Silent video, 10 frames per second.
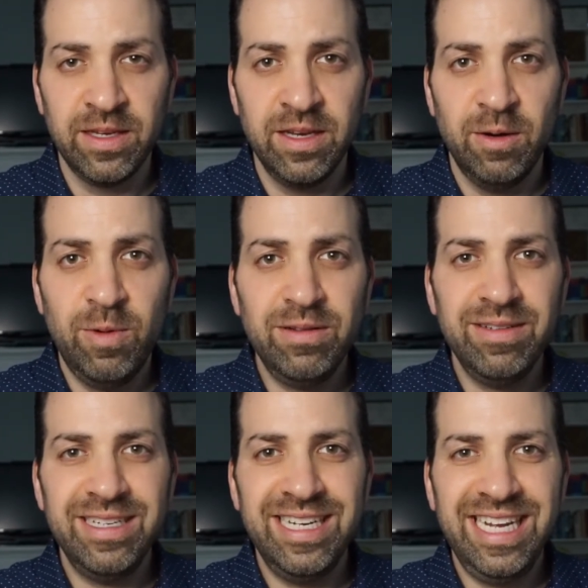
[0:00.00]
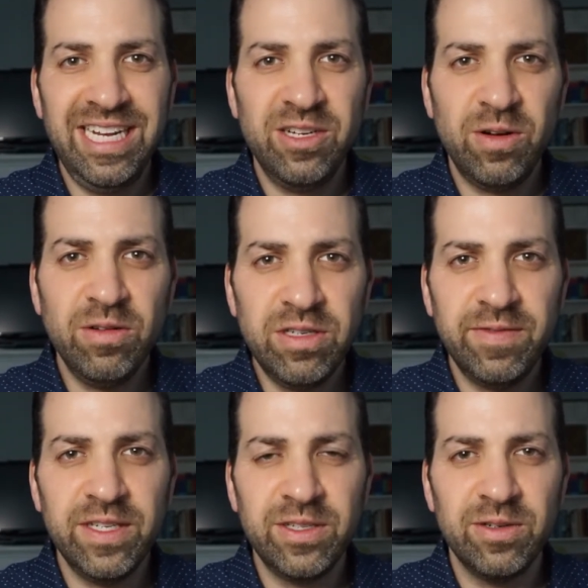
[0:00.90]
Well, intolerance of
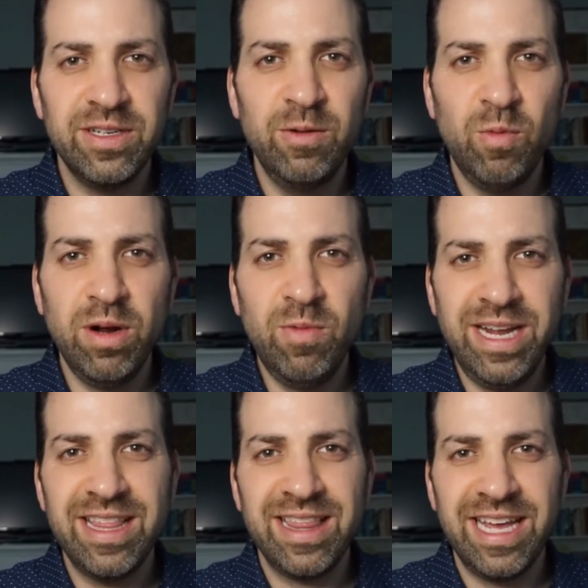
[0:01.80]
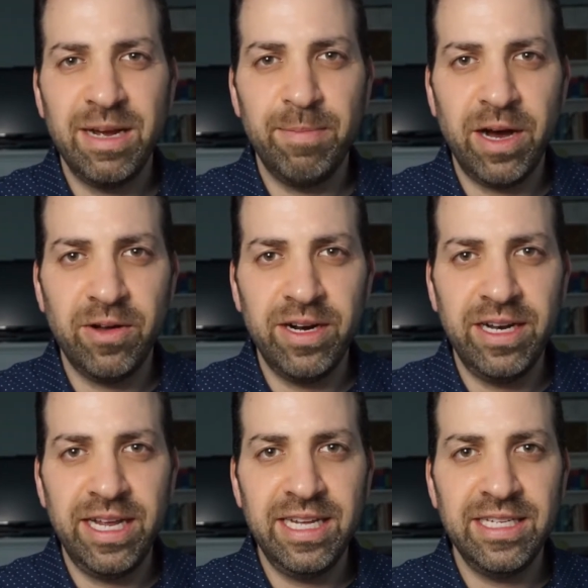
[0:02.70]
uncertainty, one way to think about it
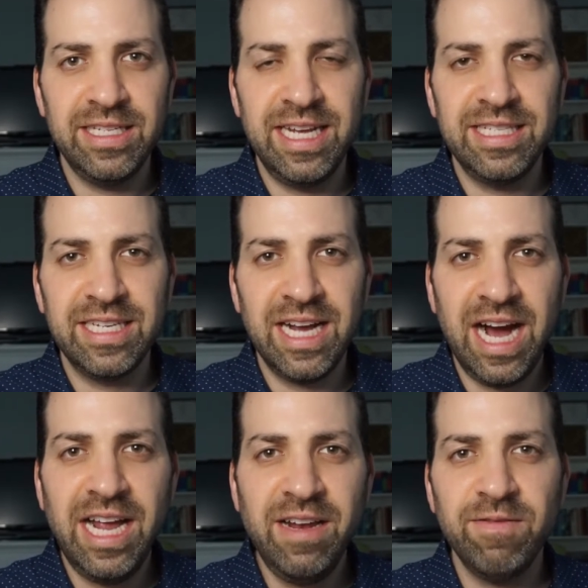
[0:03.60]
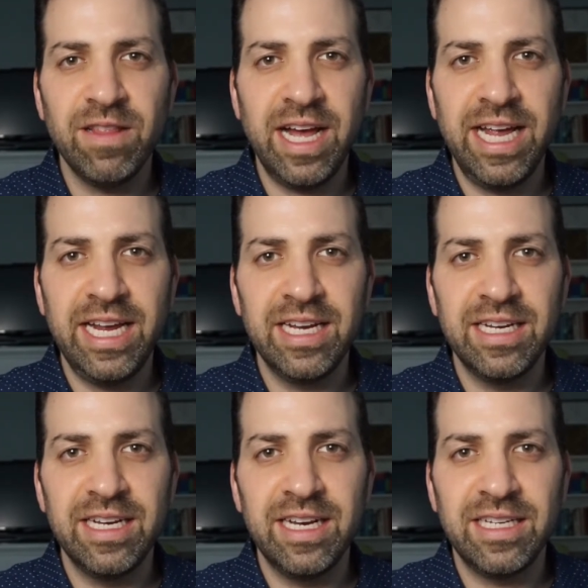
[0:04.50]
is it's kind of like
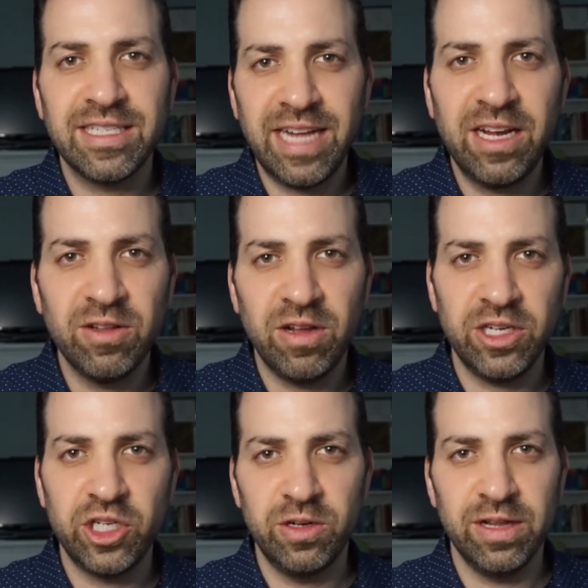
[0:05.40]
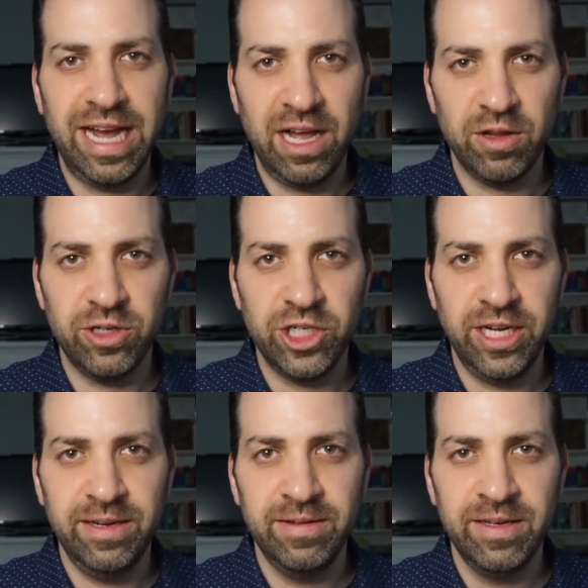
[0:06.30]
a psychological allergy.
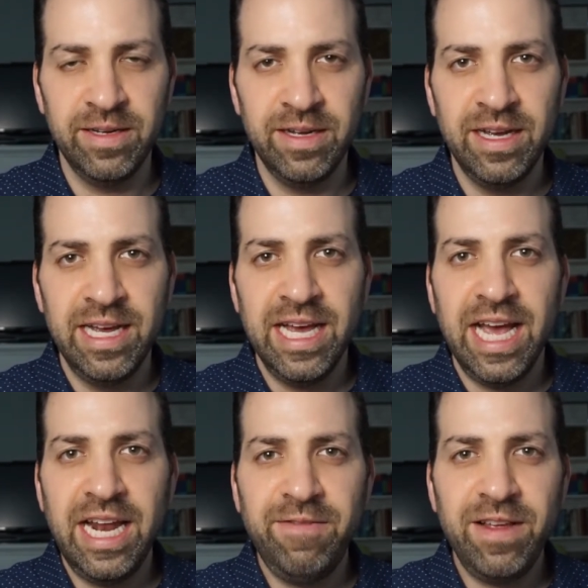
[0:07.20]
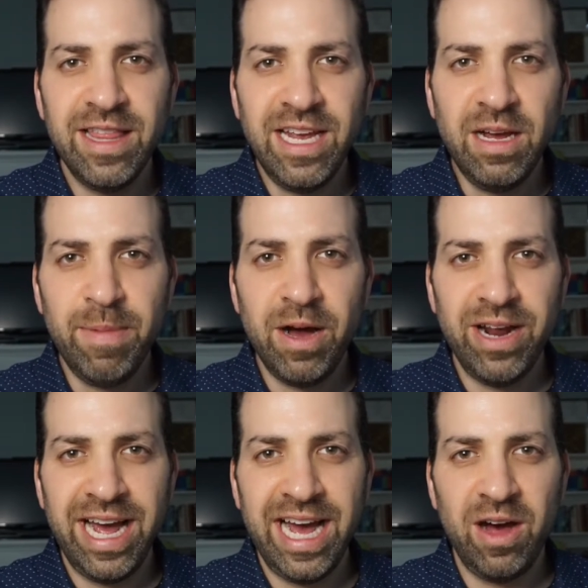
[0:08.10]
And if you think about
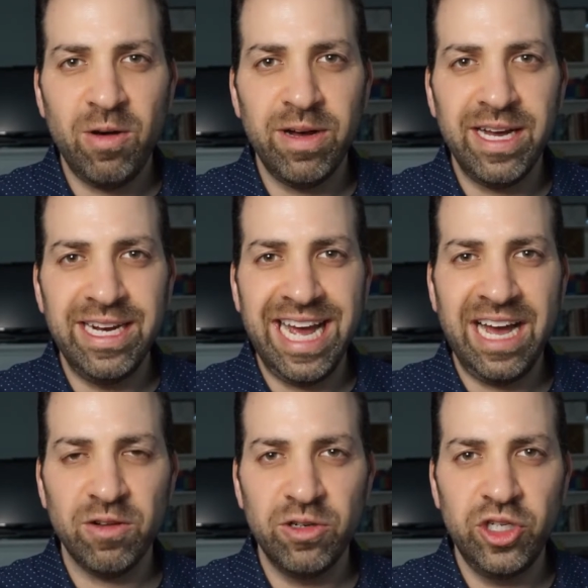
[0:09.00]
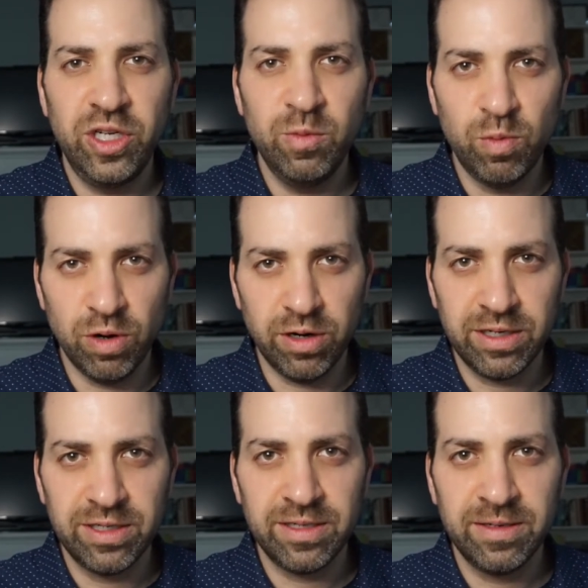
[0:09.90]
how an allergy
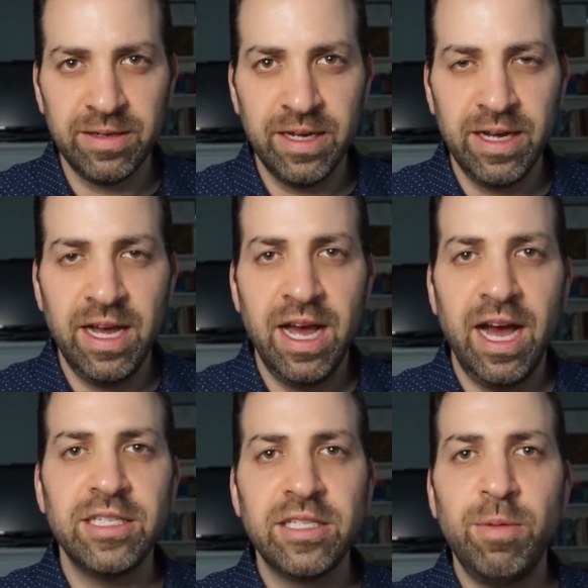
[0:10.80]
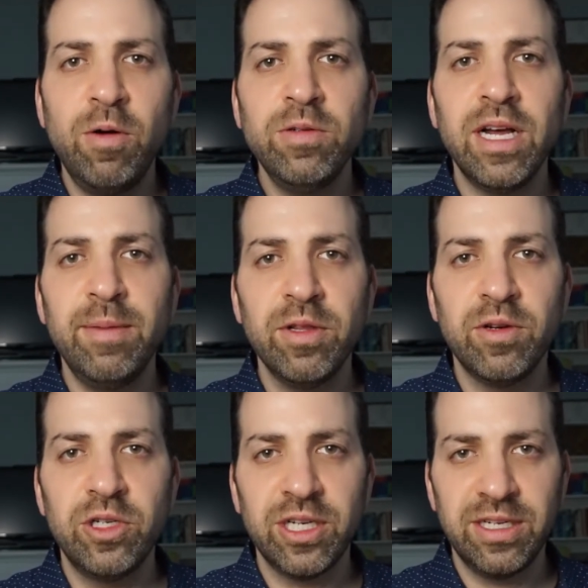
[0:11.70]
works, suppose I'm
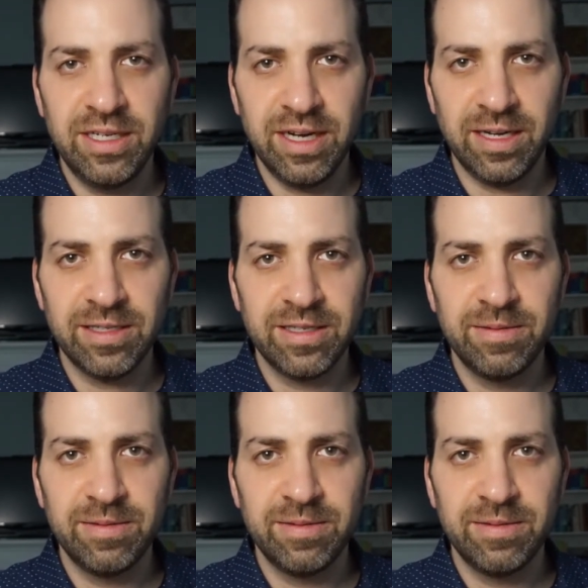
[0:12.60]
allergic to dust